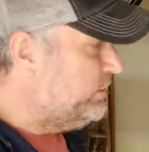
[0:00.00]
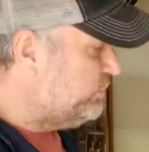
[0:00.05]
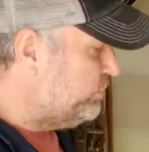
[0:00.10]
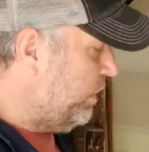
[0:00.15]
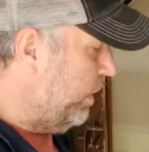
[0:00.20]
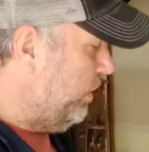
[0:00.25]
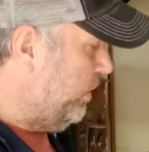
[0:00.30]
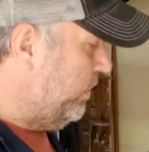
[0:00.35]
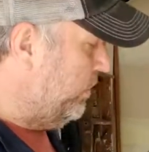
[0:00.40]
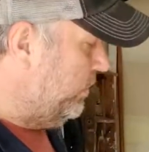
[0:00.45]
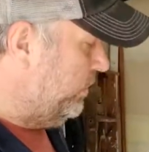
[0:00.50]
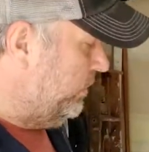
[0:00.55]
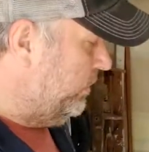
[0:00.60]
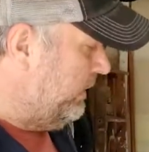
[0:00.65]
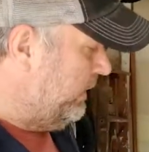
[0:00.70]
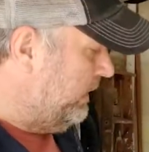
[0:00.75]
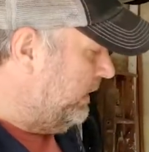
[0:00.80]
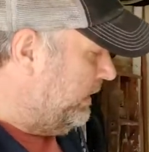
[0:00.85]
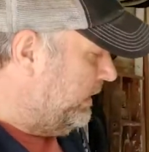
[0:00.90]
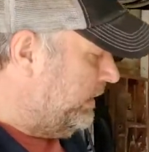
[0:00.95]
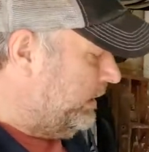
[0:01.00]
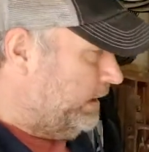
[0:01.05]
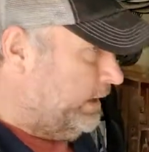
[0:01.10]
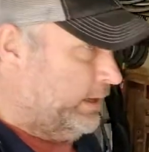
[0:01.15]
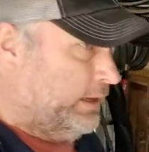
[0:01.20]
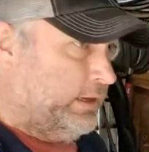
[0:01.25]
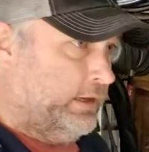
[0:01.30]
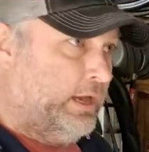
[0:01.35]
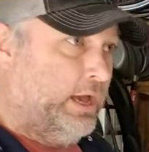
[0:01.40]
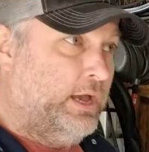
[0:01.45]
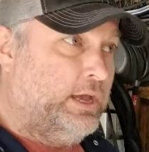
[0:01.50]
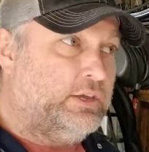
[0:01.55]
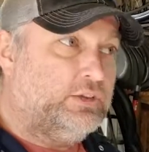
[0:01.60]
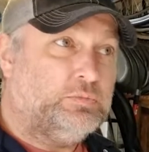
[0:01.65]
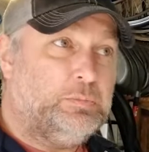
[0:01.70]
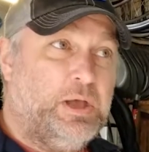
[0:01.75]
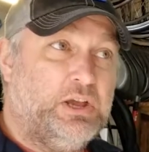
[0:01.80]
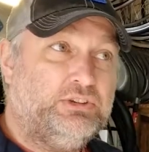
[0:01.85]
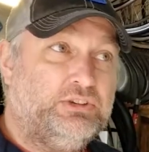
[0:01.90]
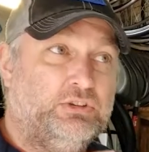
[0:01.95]
So,
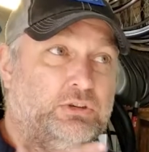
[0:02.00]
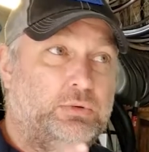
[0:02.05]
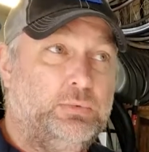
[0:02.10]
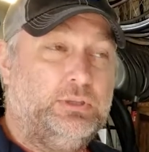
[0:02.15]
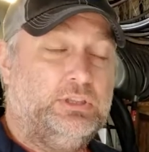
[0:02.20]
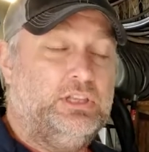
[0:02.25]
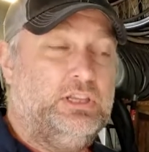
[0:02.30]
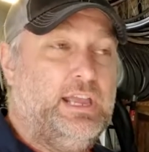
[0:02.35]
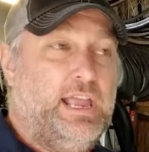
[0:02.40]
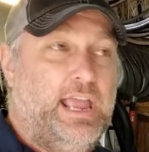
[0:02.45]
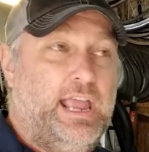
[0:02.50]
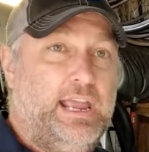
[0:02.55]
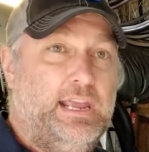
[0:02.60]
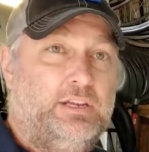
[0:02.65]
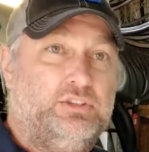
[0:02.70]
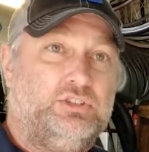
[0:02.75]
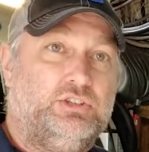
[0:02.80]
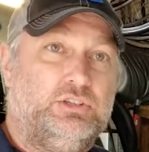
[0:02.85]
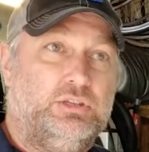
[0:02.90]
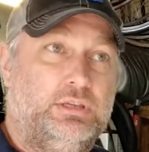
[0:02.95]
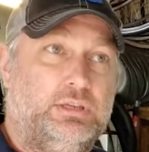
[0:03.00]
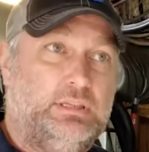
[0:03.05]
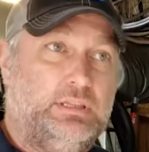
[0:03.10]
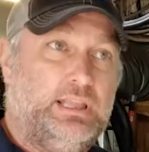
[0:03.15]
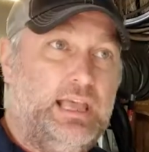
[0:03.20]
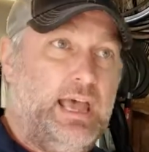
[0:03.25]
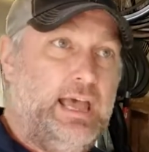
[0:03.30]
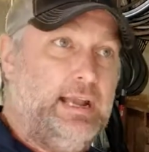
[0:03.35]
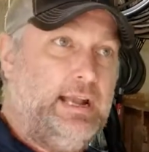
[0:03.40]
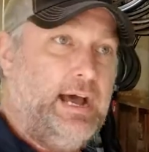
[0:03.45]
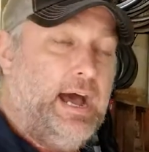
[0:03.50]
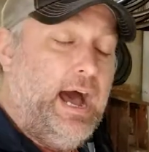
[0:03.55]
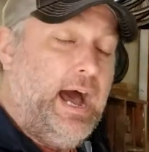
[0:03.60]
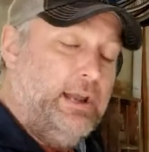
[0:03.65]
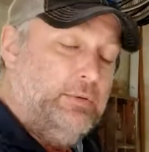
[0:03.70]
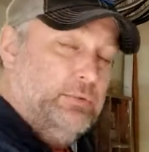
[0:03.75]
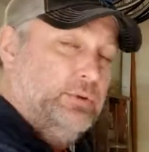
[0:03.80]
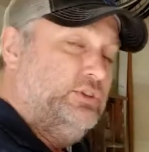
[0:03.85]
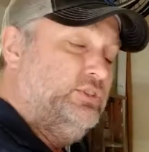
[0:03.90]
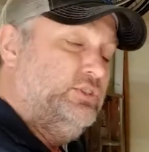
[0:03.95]
especially with the age that
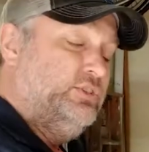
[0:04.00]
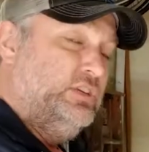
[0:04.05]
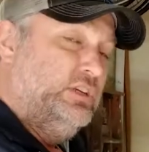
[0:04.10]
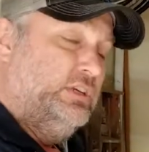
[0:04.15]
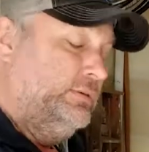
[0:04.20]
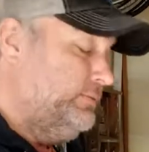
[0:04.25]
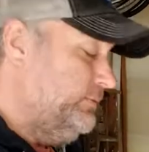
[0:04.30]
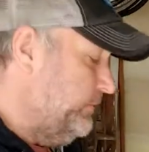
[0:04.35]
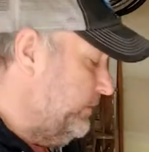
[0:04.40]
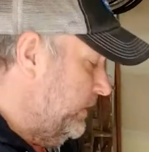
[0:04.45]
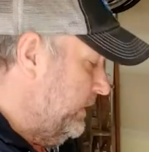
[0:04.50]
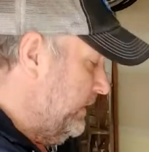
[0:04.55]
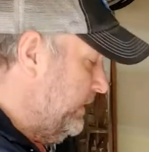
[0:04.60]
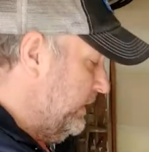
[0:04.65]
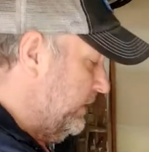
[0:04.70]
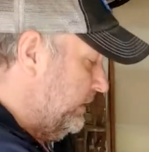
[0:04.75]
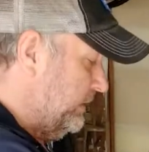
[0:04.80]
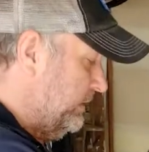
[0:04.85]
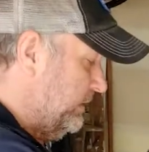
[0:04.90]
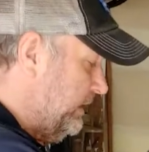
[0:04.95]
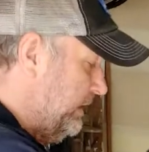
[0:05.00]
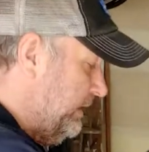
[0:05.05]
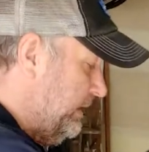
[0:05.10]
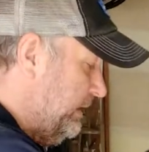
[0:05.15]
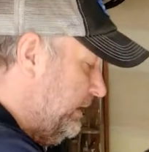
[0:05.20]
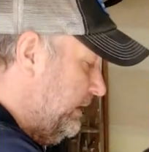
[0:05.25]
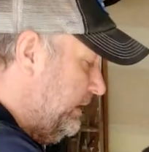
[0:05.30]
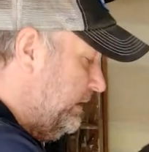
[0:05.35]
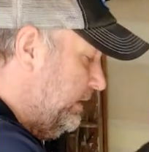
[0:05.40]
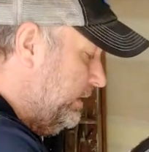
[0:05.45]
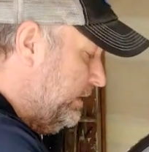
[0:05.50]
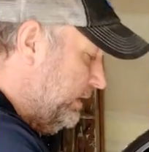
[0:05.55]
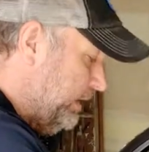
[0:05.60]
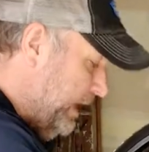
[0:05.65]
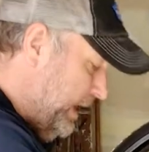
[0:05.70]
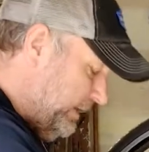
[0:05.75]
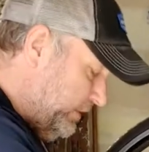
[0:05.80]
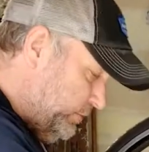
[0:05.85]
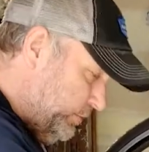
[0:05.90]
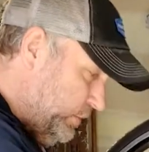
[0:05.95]
I received the
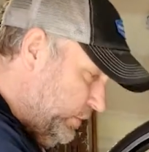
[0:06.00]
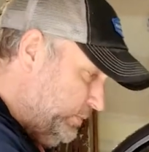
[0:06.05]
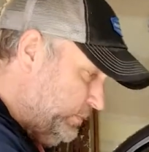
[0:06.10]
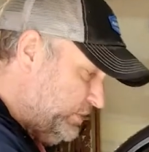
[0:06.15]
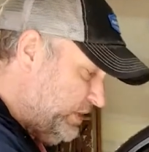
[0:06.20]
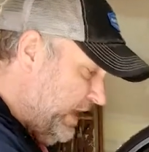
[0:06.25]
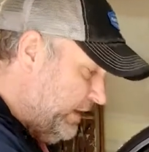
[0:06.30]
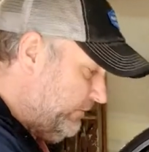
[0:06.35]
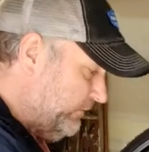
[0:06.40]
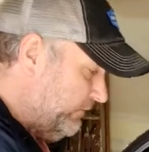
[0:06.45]
group set